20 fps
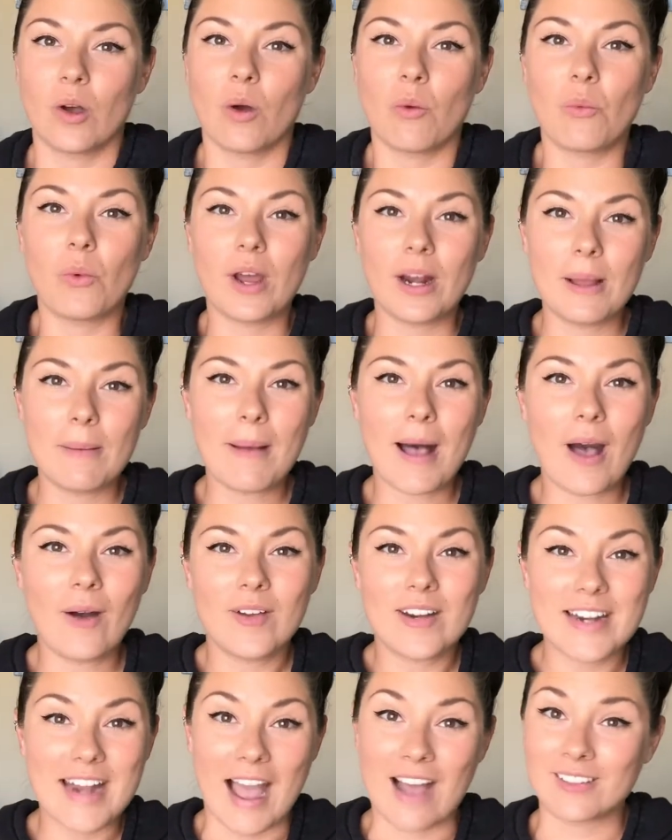What about
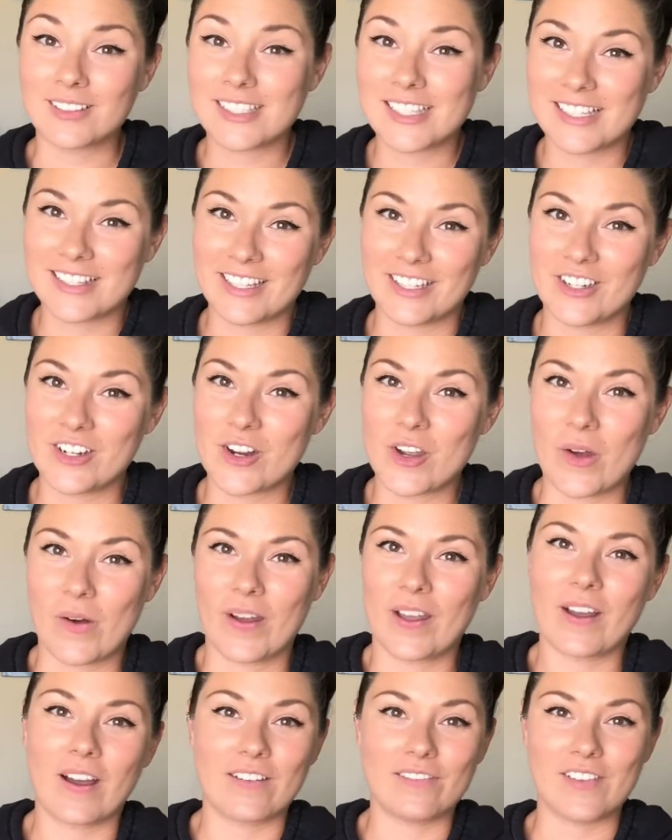announcing that you're
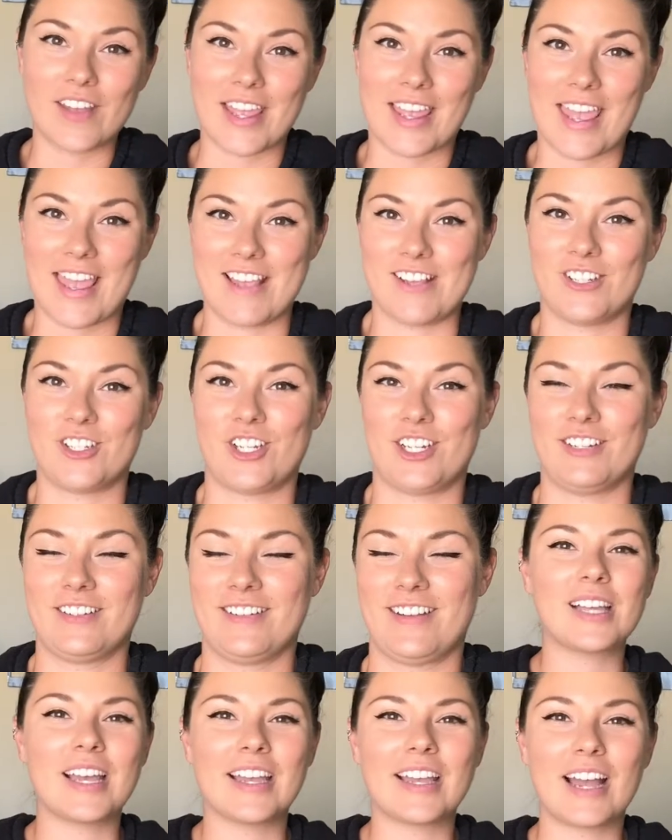going on vacation?
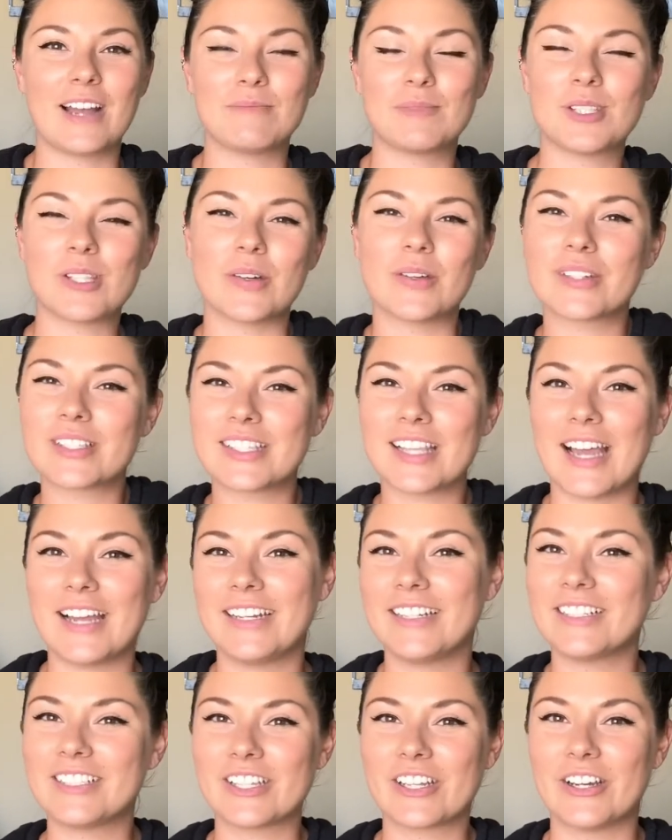Like, I'm so
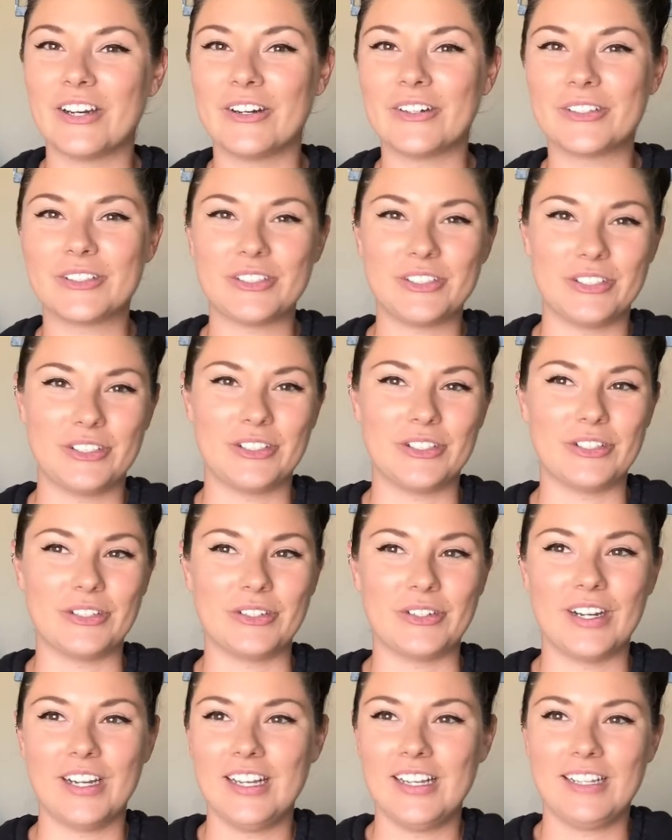excited to go
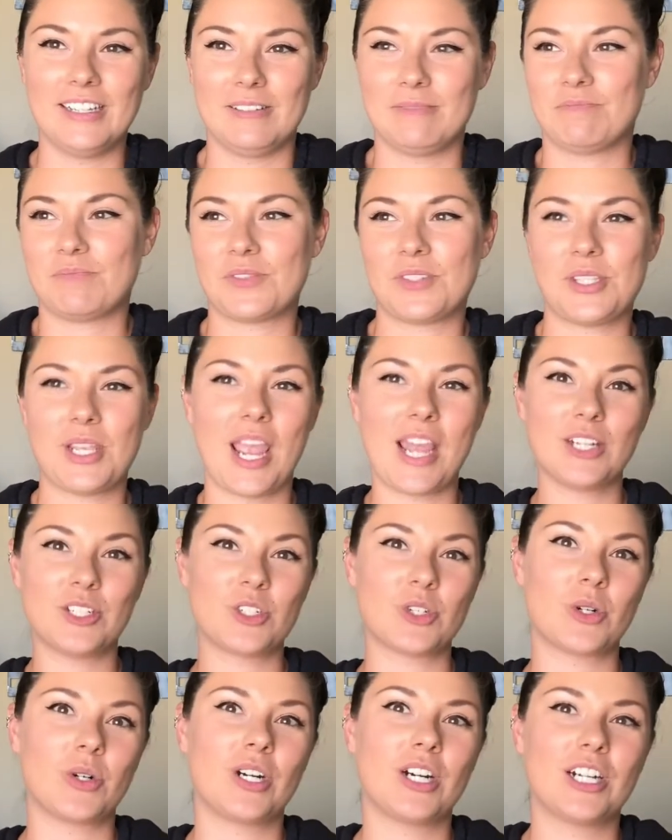to St.
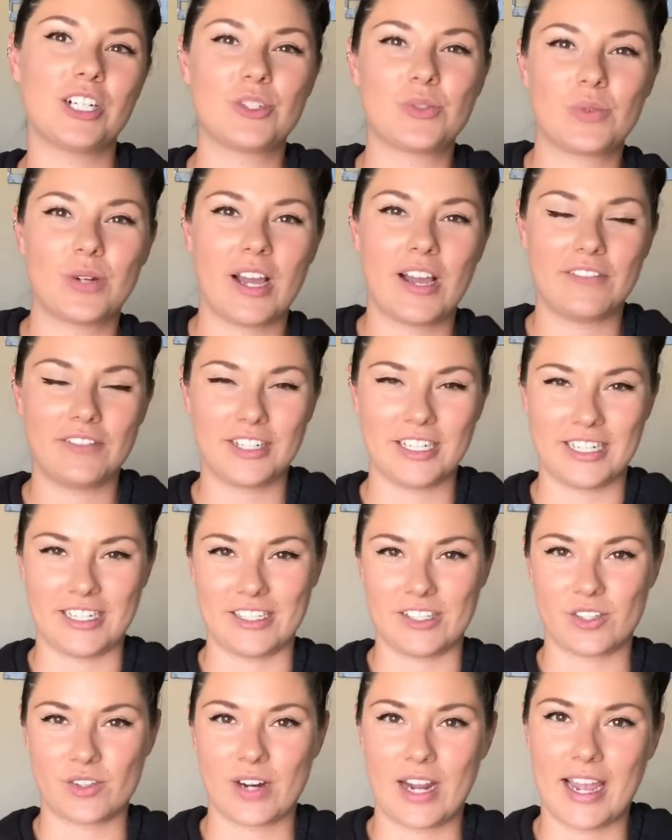George, whatever it
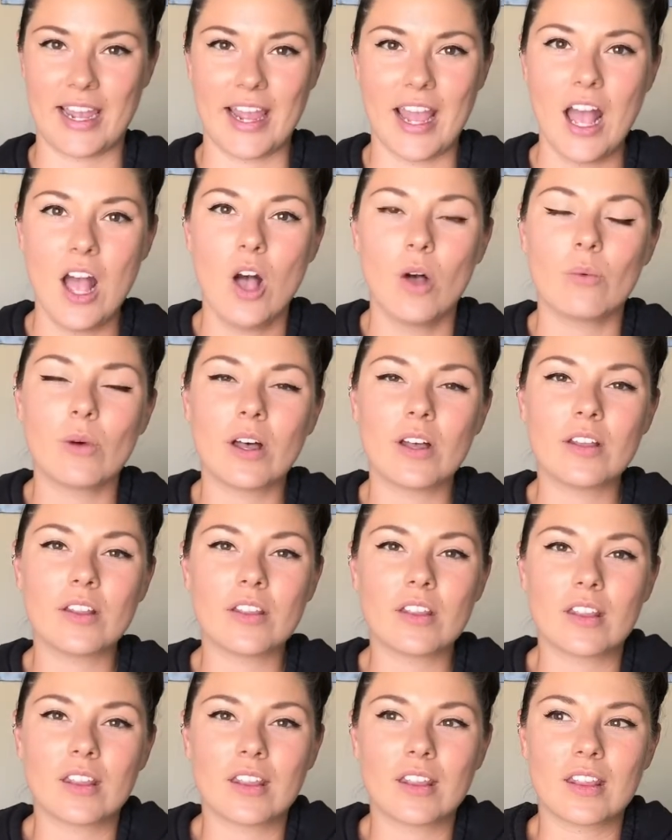is, right?
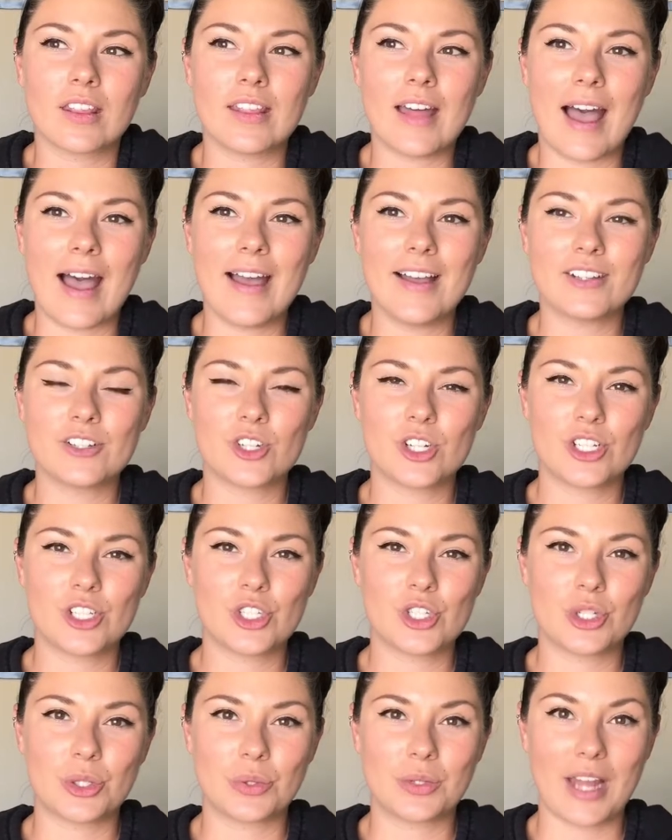Well, that has just
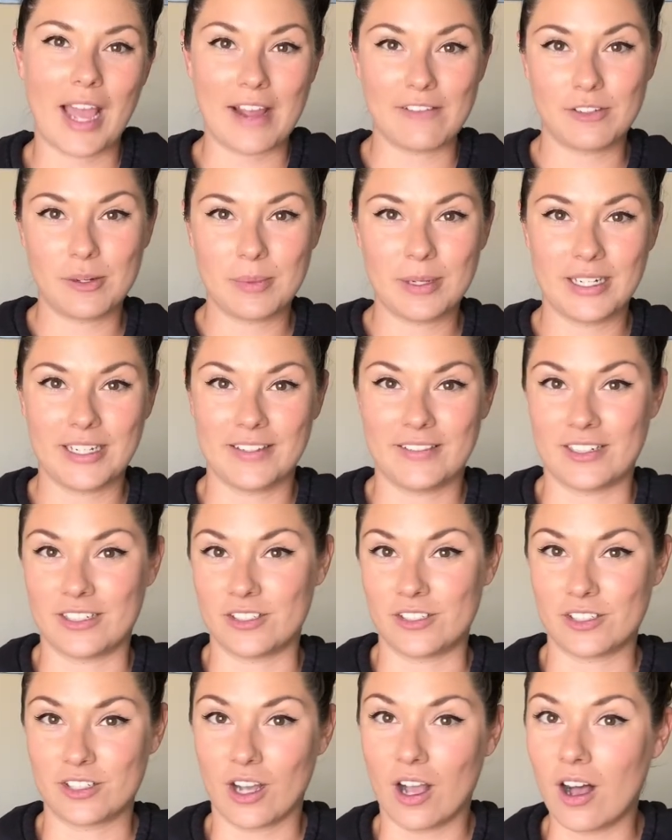told everybody and their
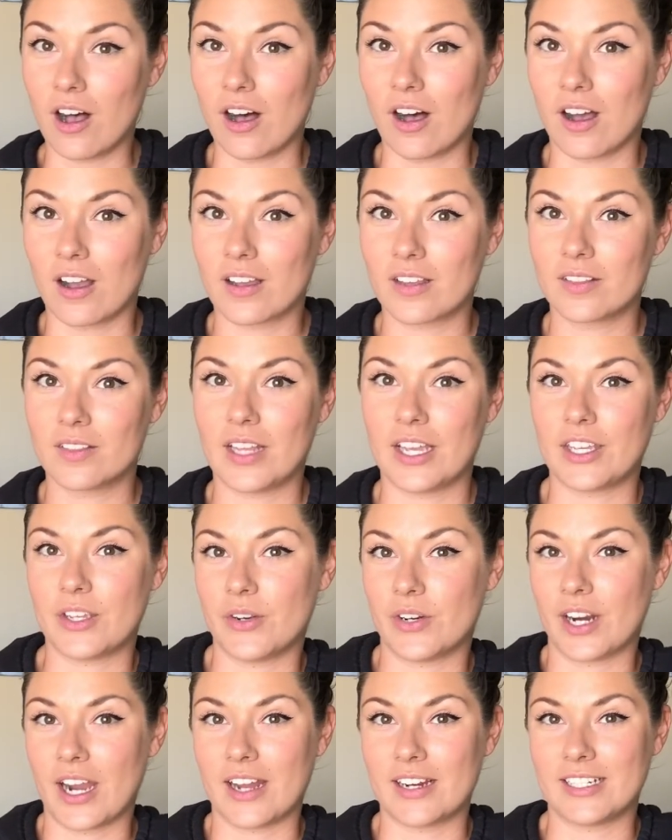dog that
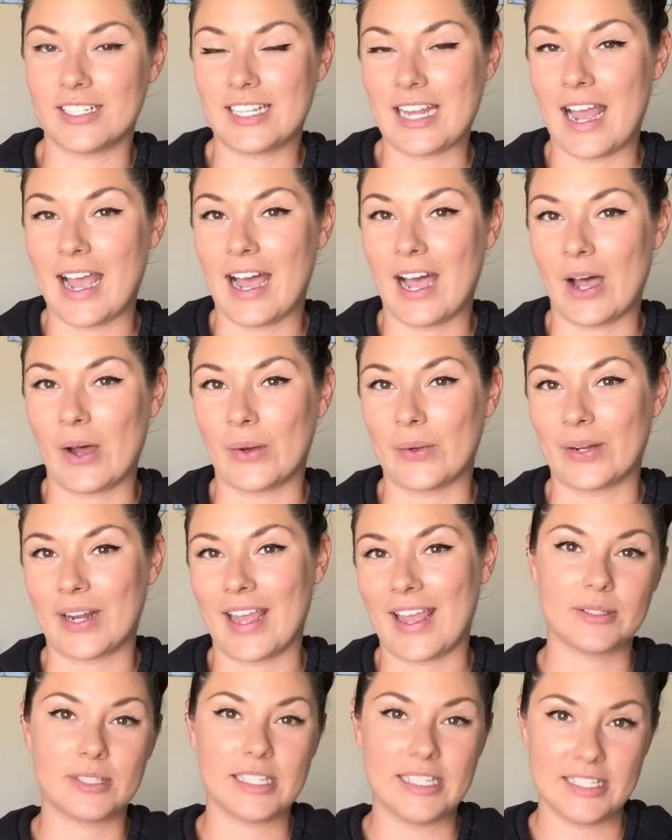you're out of town
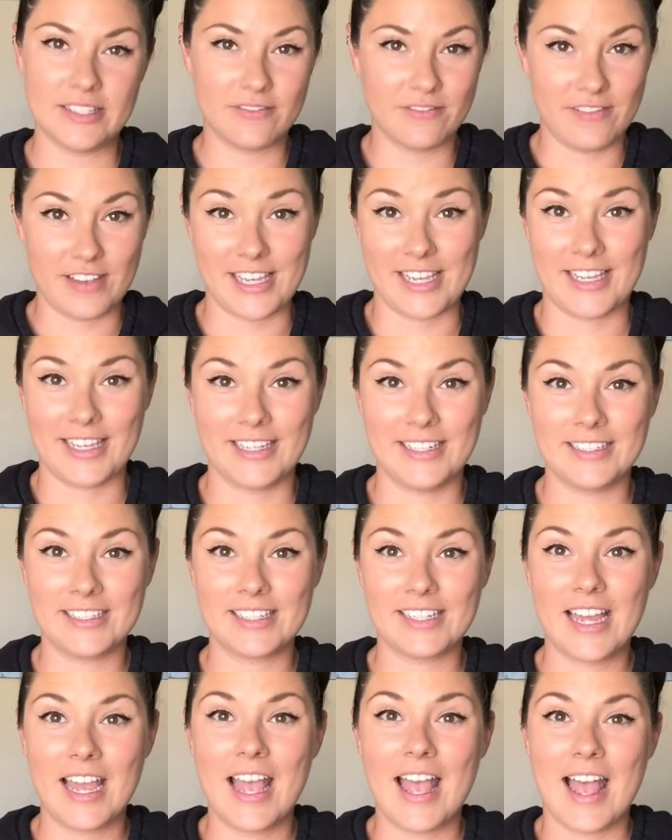and this is vacant,
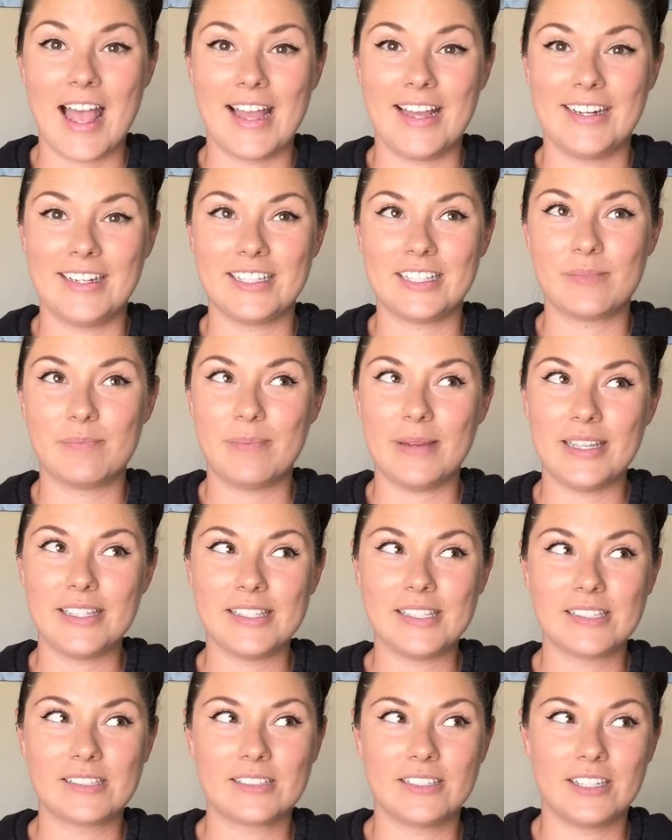and it's
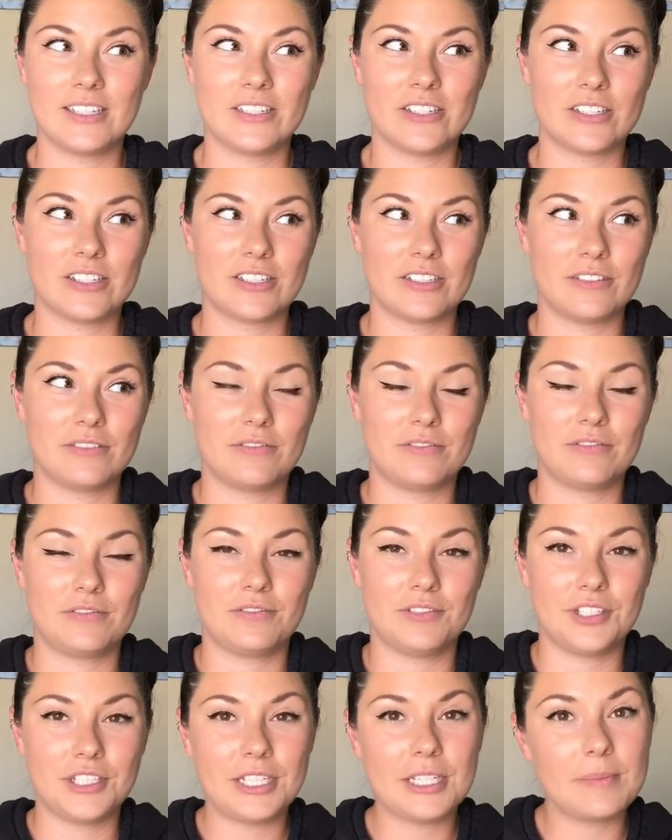basically just a
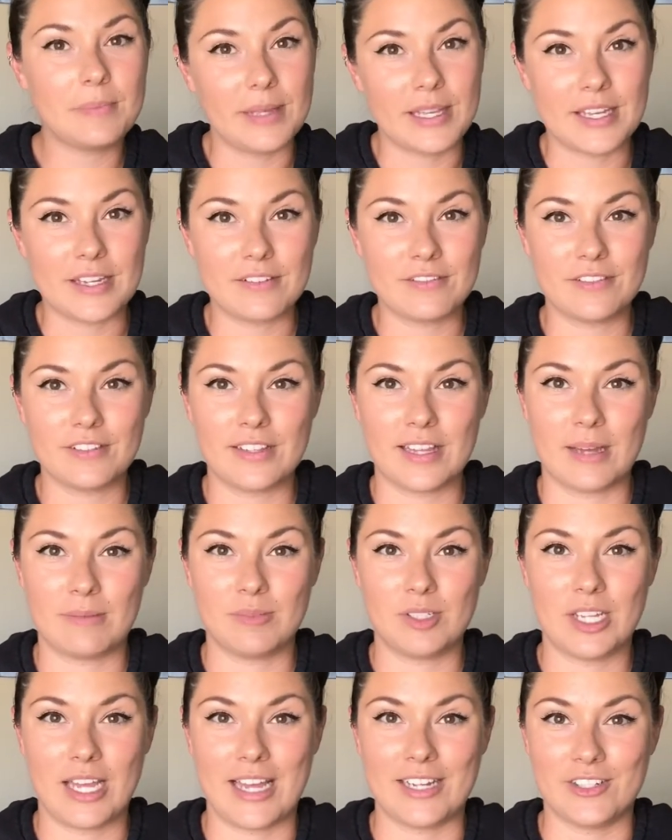freebie for them
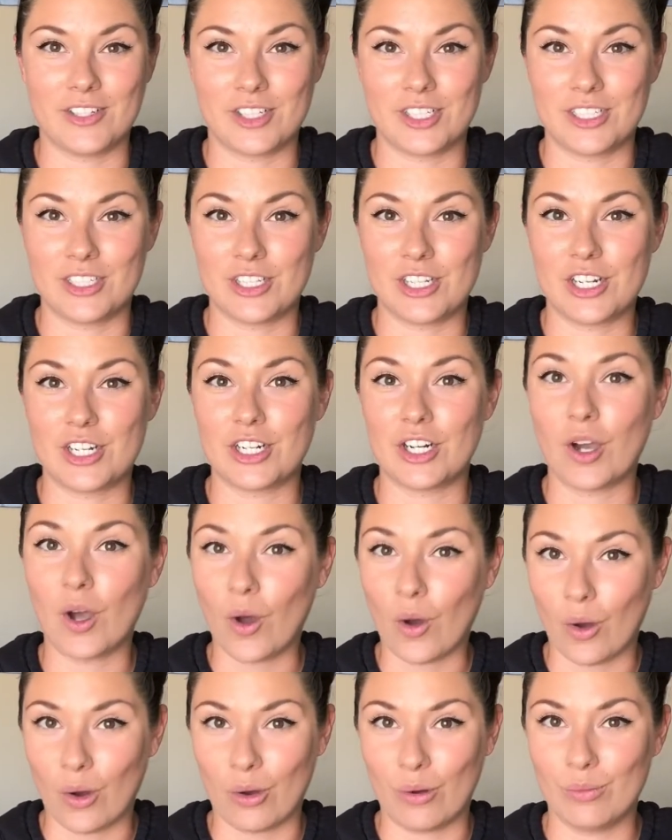to enter into your
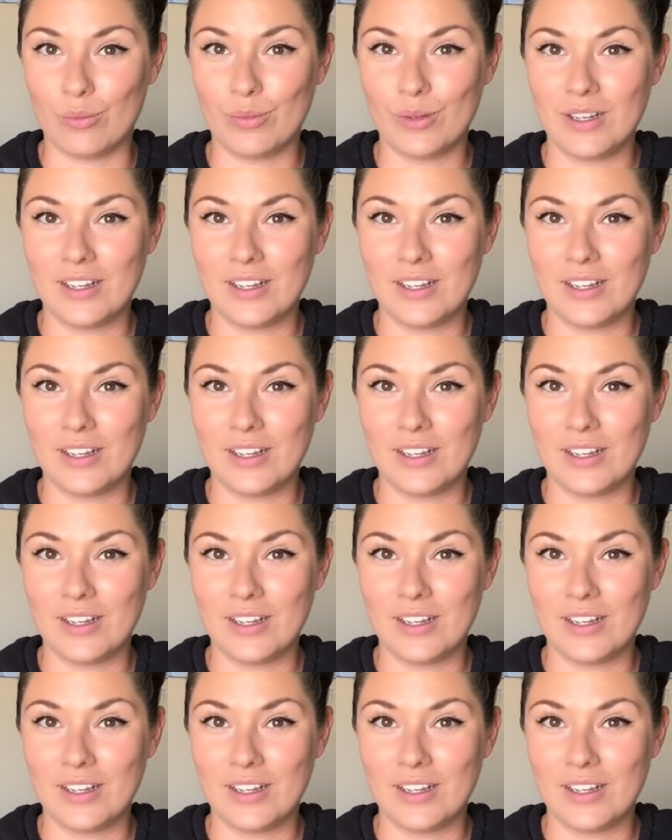home.